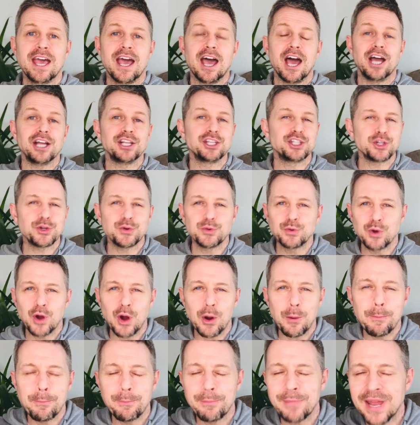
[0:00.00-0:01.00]
and to
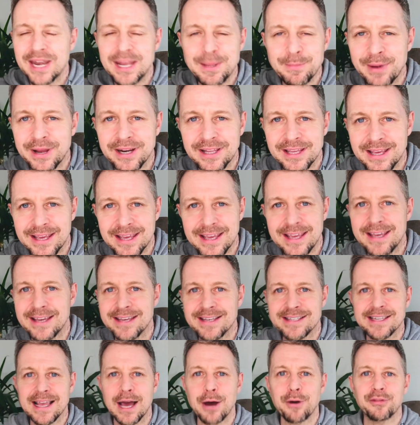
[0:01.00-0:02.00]
many, many
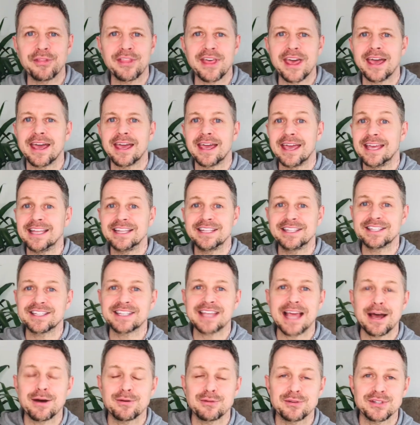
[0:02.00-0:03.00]
ears out there it
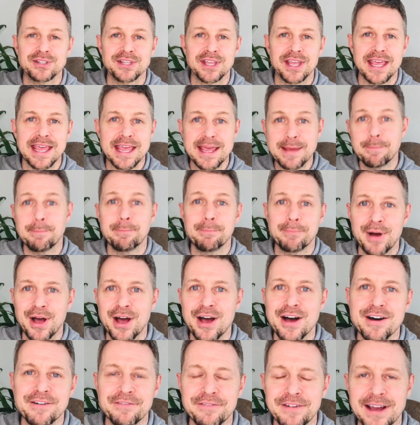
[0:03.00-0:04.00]
sounds
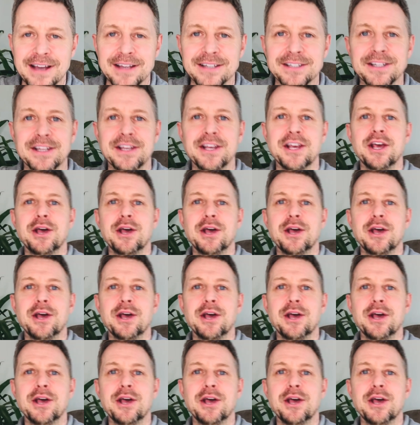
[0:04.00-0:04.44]
imperfect.